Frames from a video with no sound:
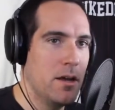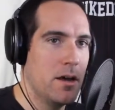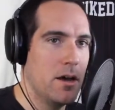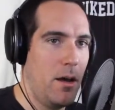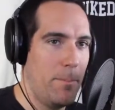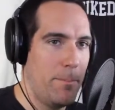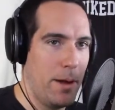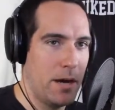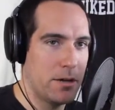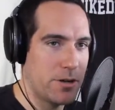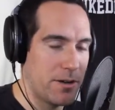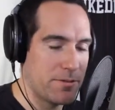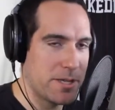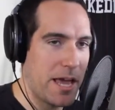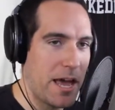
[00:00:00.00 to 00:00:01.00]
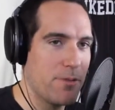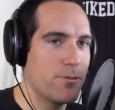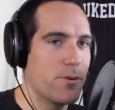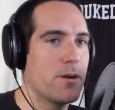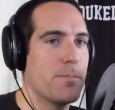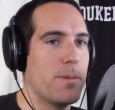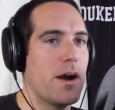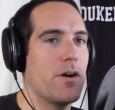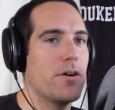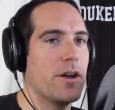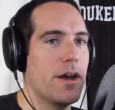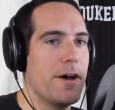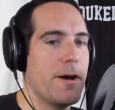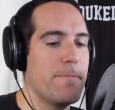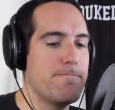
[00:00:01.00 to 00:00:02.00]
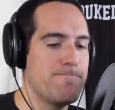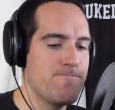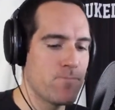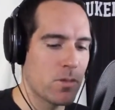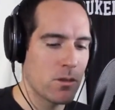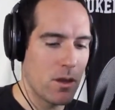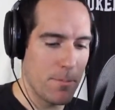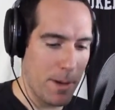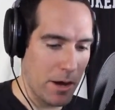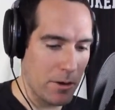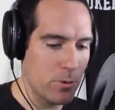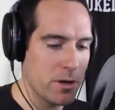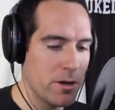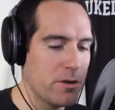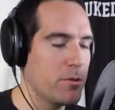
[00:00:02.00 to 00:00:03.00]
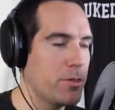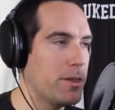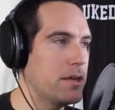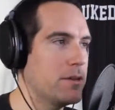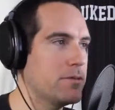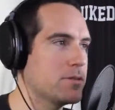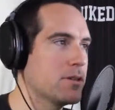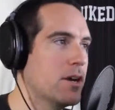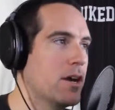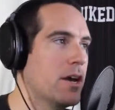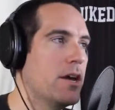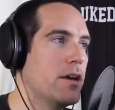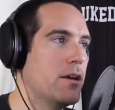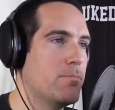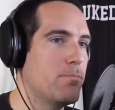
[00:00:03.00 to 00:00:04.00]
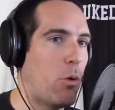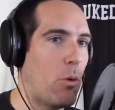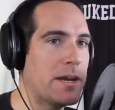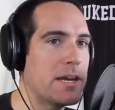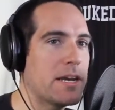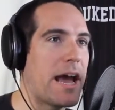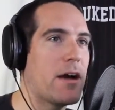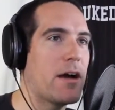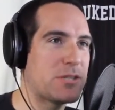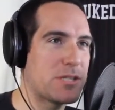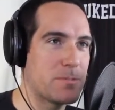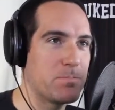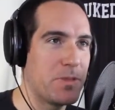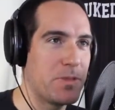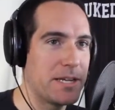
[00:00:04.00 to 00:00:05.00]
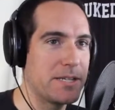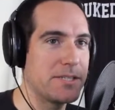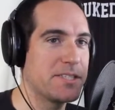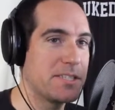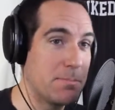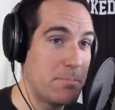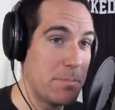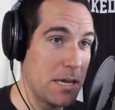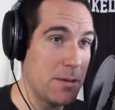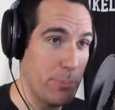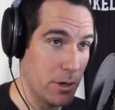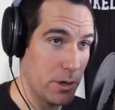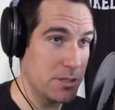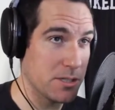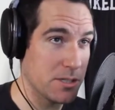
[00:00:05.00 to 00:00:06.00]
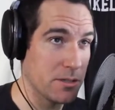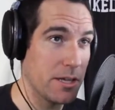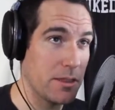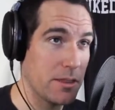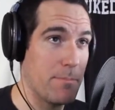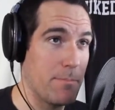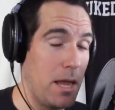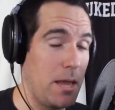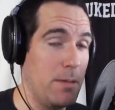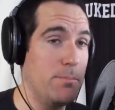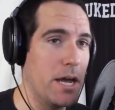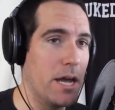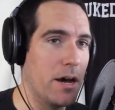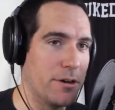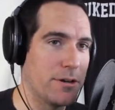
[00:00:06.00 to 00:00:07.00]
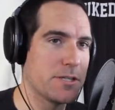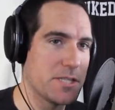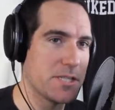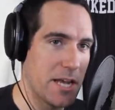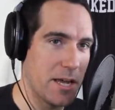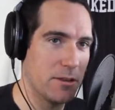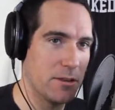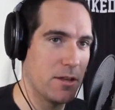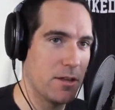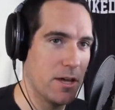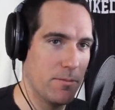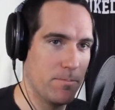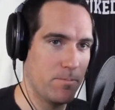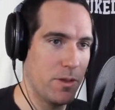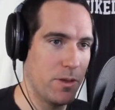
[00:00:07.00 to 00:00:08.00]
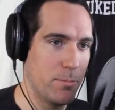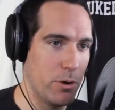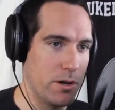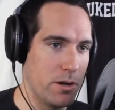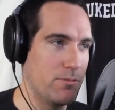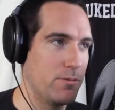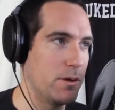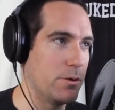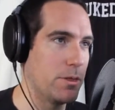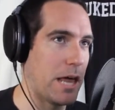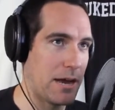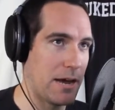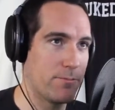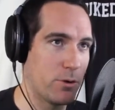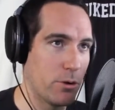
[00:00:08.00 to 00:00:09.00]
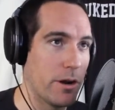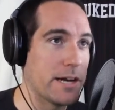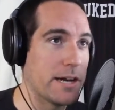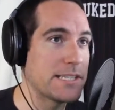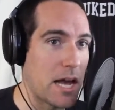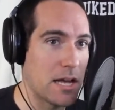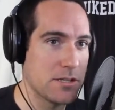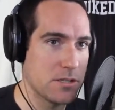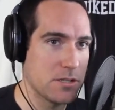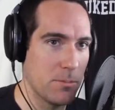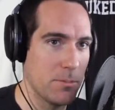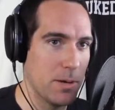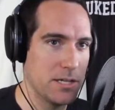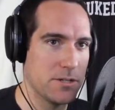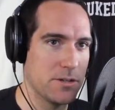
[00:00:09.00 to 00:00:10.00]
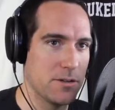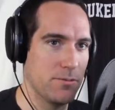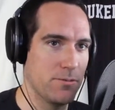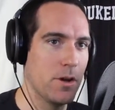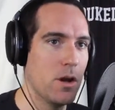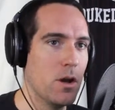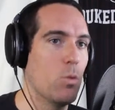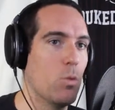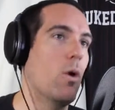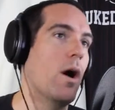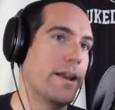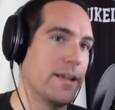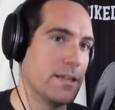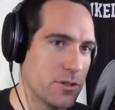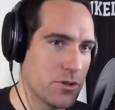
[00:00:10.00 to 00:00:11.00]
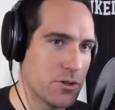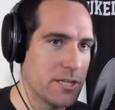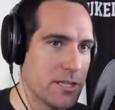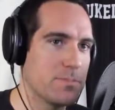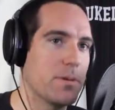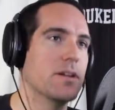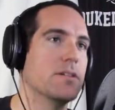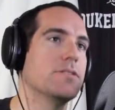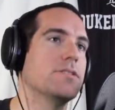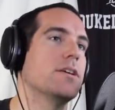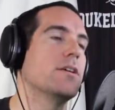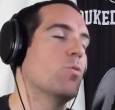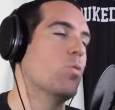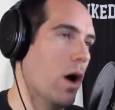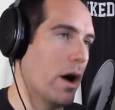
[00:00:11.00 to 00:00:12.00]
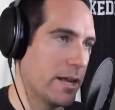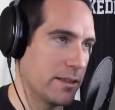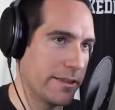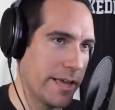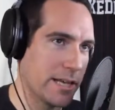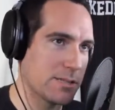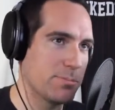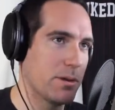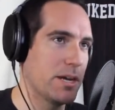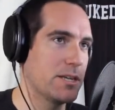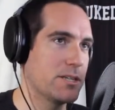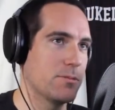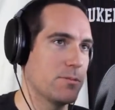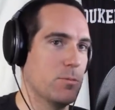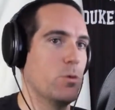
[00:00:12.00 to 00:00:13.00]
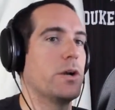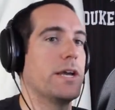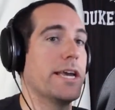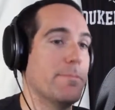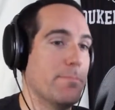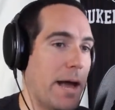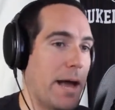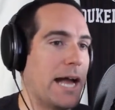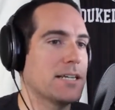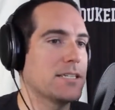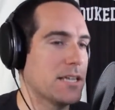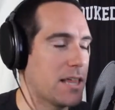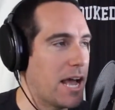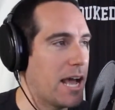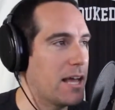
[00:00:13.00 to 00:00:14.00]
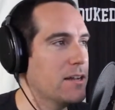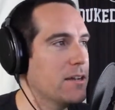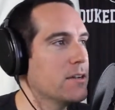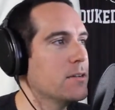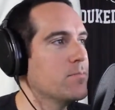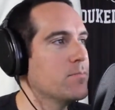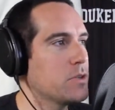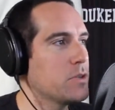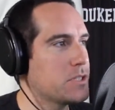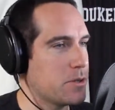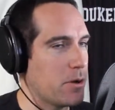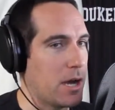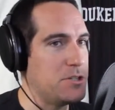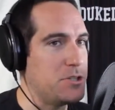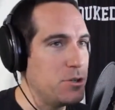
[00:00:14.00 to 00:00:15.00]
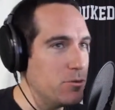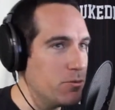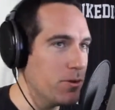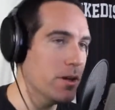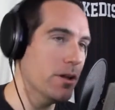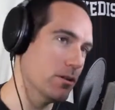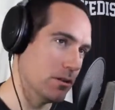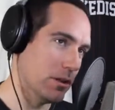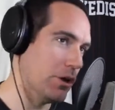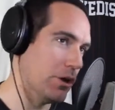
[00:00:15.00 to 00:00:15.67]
about Travis Gafford about 100 Thieves pointed out some things to me personally that made me understand the point of view that I've criticized so much of wanting the transparency and wanting the explanation. We'll get back to that. So I do feel a little